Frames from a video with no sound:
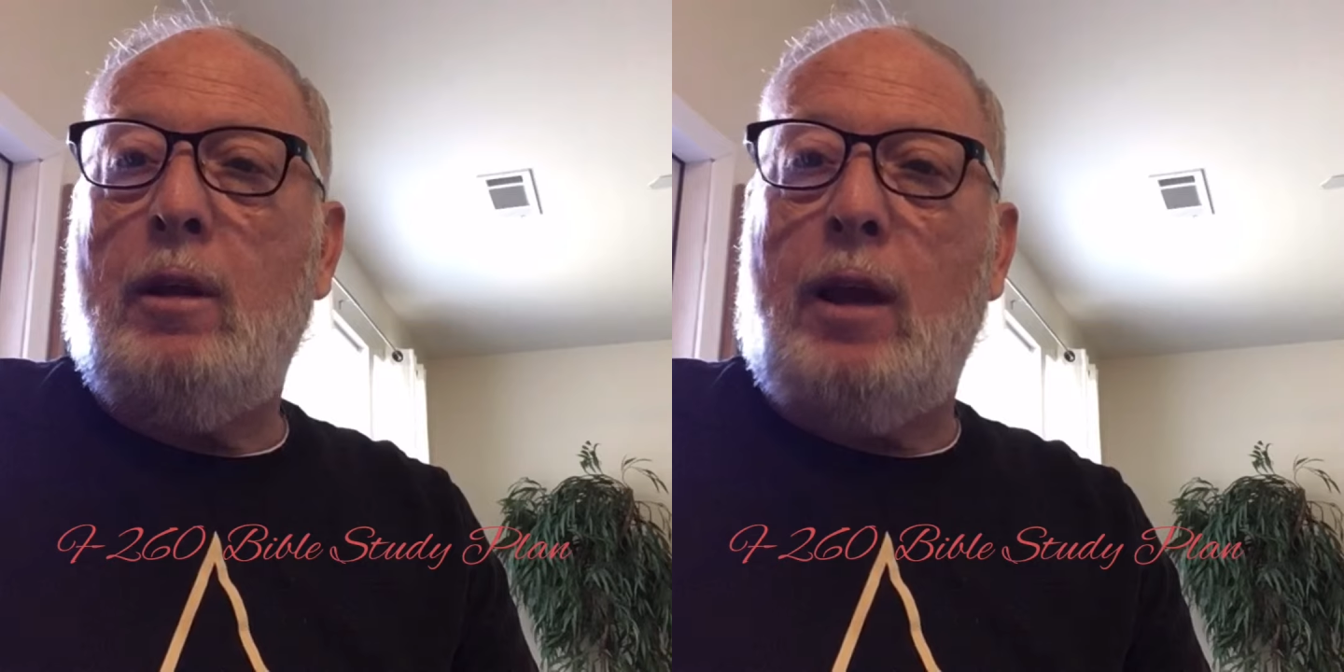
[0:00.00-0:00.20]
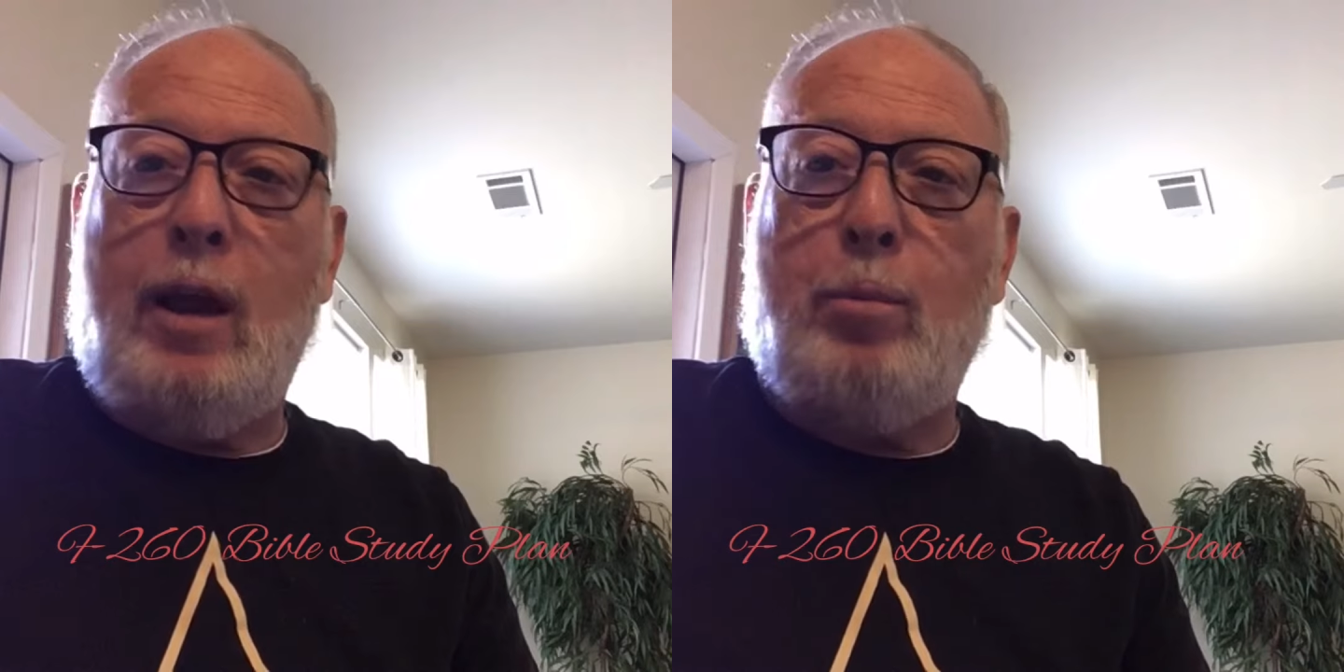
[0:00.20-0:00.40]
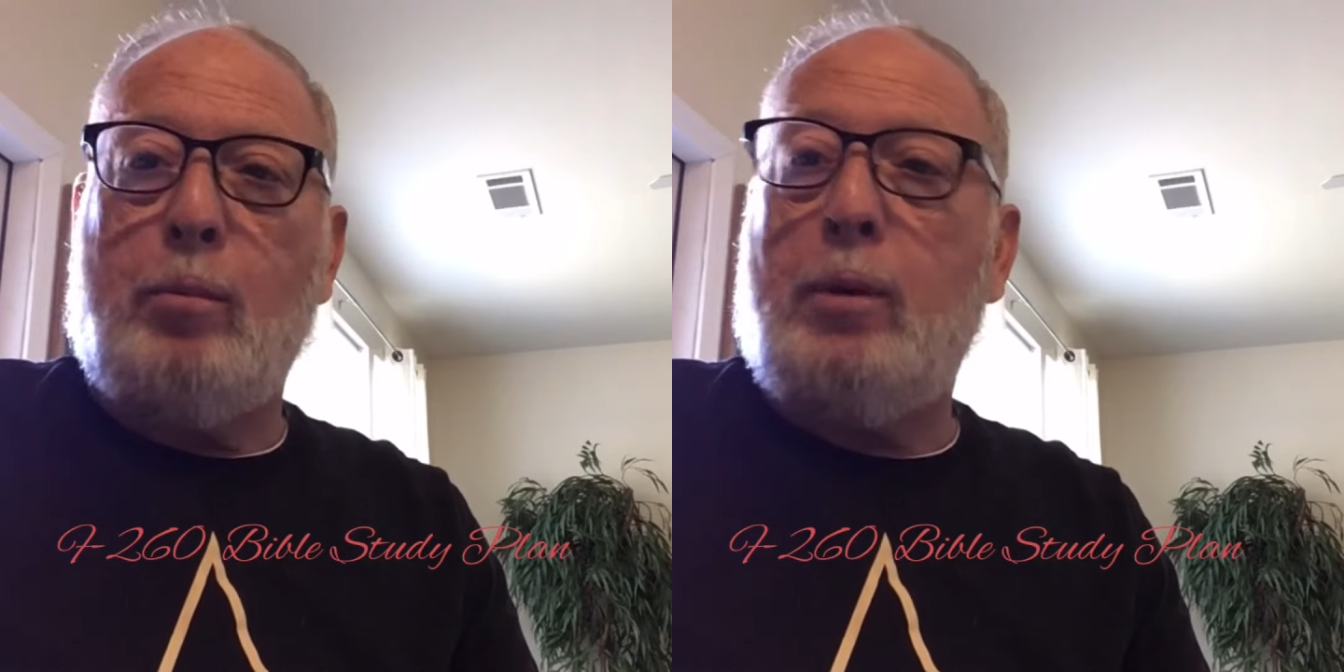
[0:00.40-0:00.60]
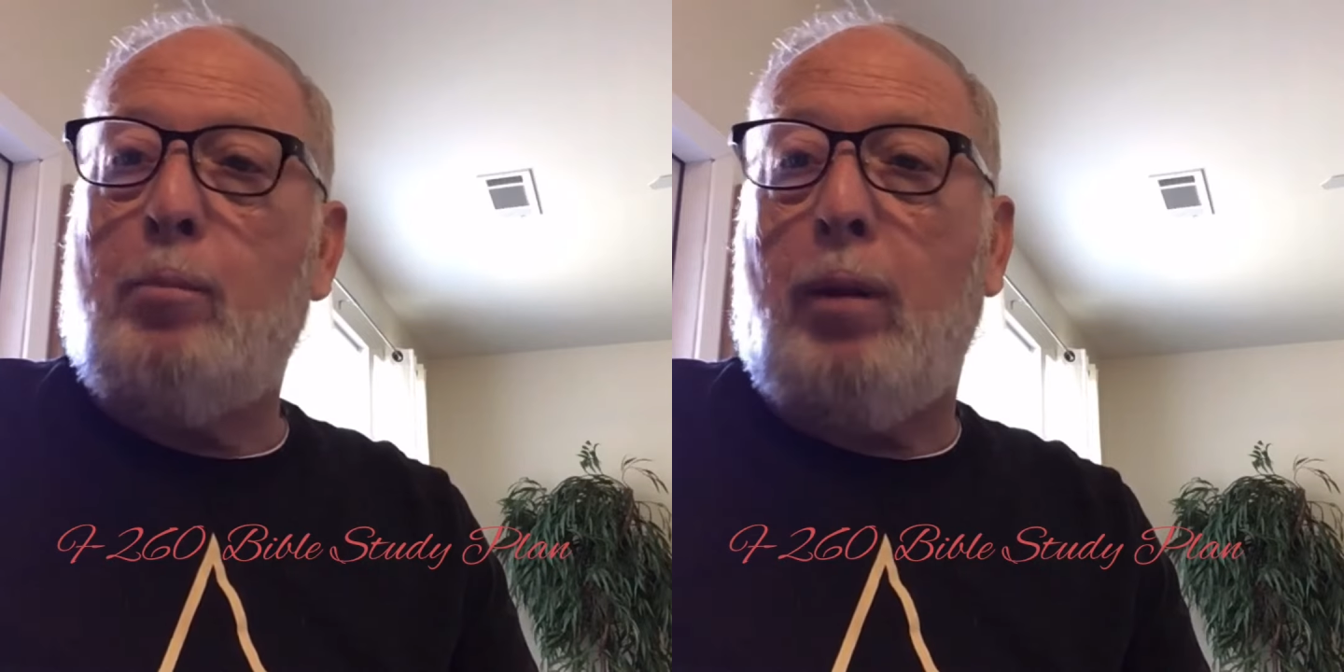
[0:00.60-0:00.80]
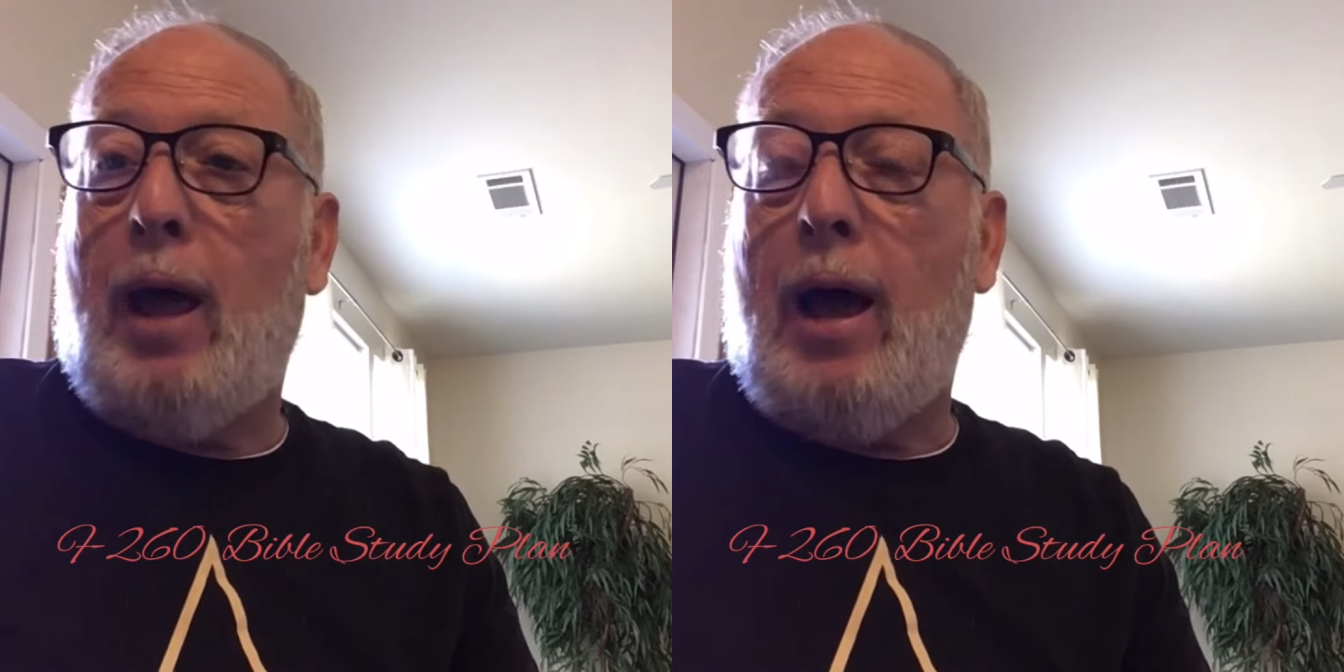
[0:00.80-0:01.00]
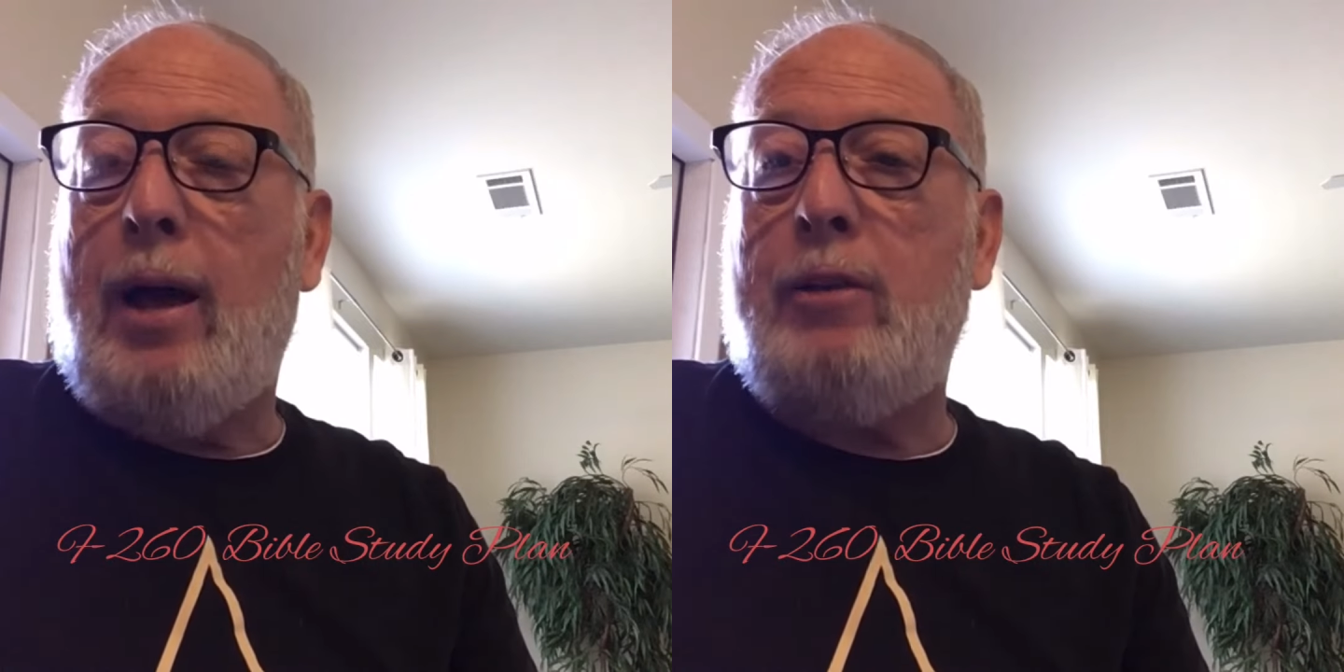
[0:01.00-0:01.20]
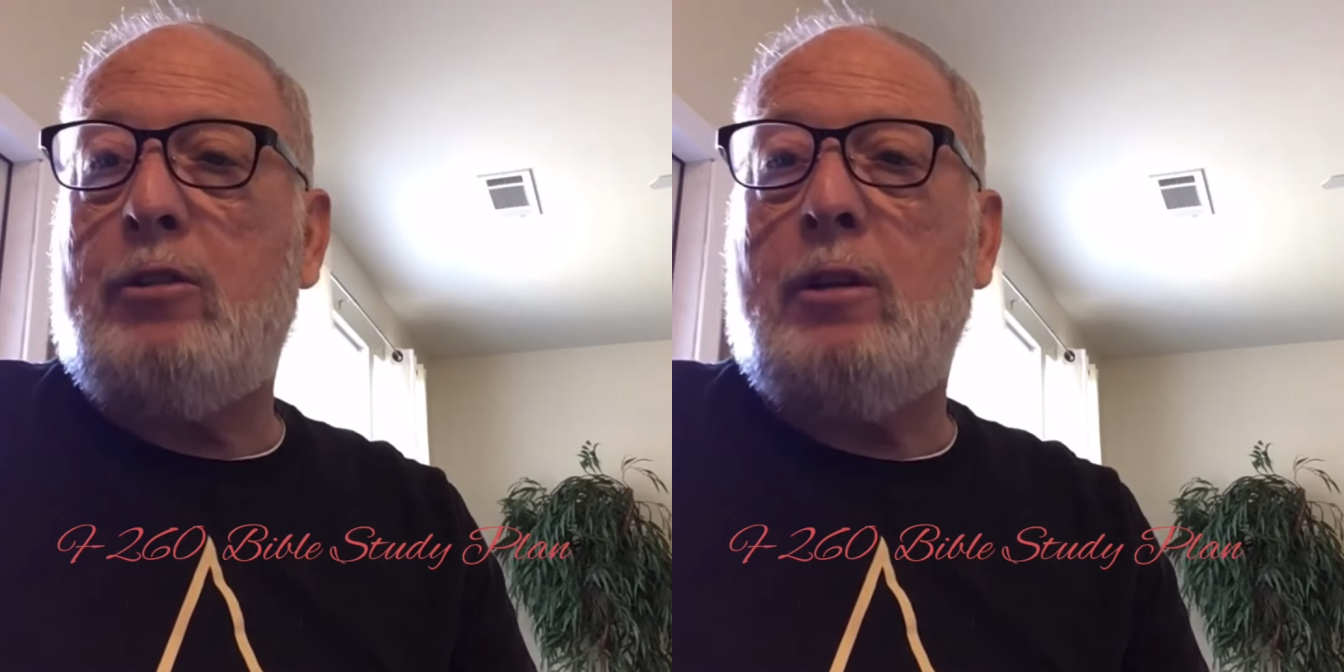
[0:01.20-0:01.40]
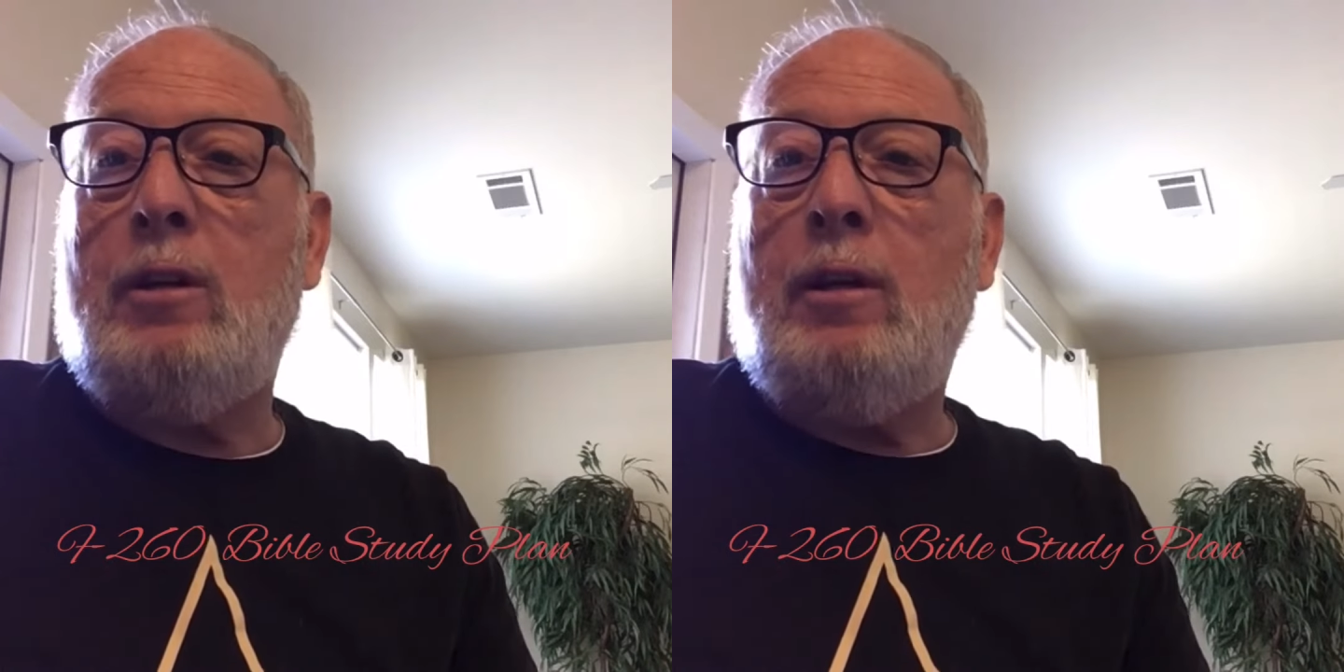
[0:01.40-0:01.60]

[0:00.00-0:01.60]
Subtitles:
Abram complies,